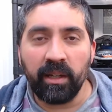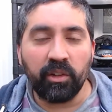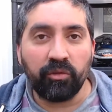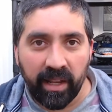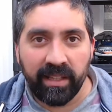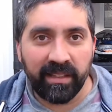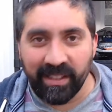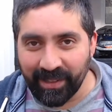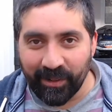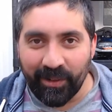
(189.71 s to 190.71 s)

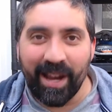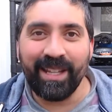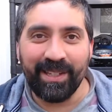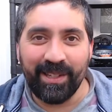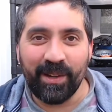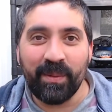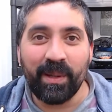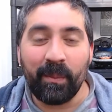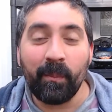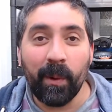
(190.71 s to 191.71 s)
crazy terrain, do you know what I mean?